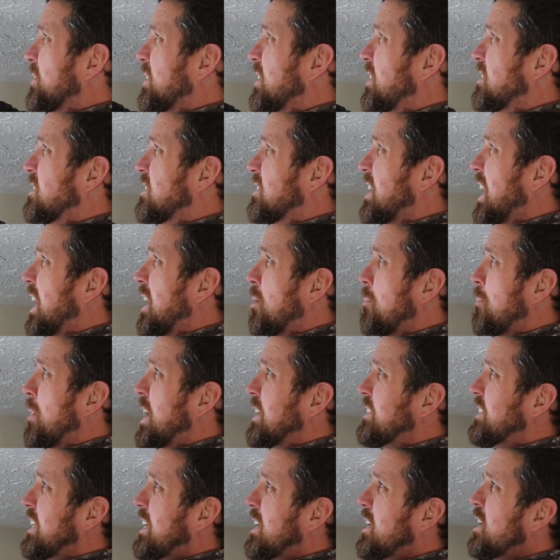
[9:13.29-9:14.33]
it's kind of
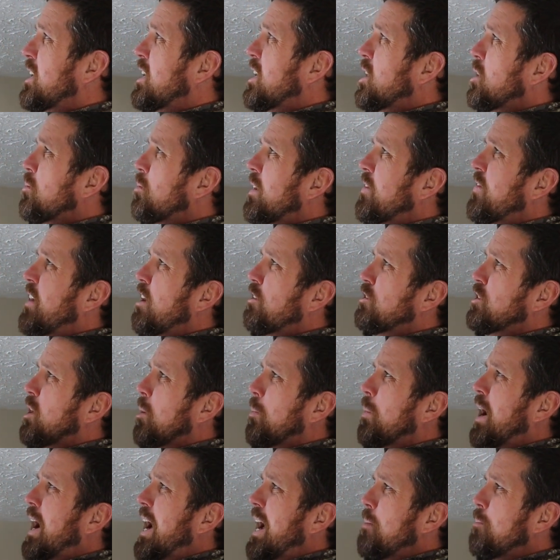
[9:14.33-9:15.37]
messy, but there's the
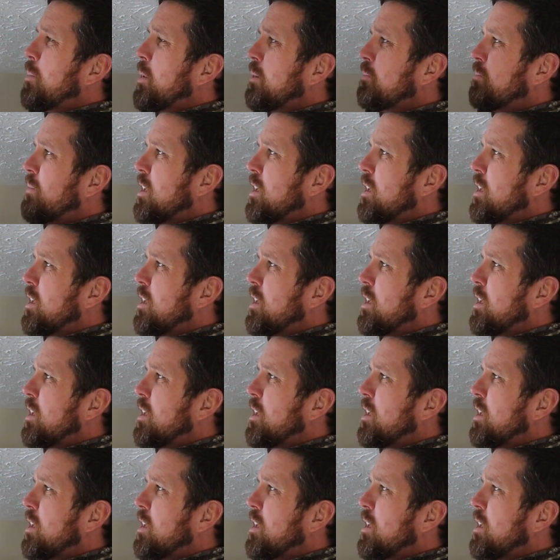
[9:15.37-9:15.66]
pipe.